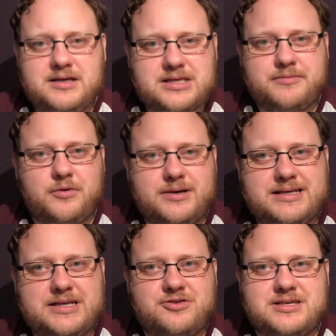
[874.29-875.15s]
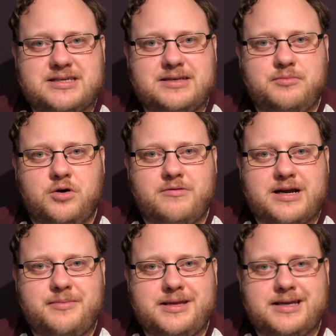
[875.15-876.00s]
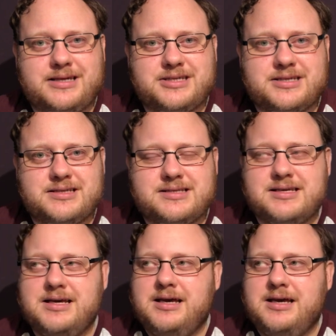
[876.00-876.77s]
so I'm always interested in more recommendations.